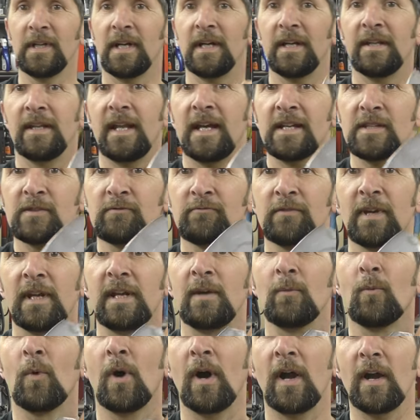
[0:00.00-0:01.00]
And that's
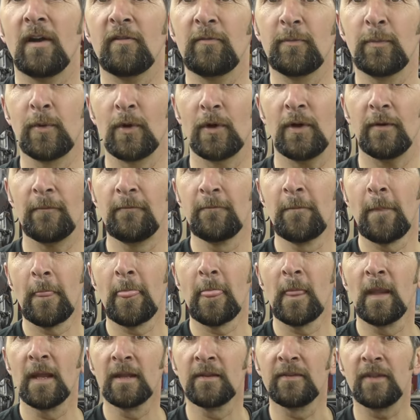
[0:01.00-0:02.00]
really why I've put
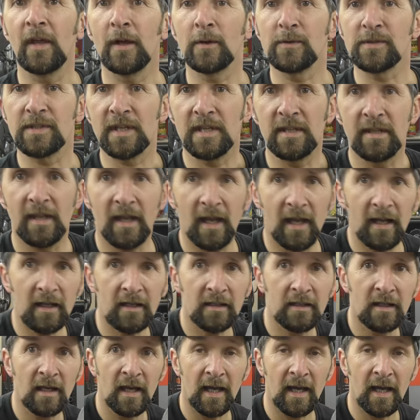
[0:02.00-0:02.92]
those in there.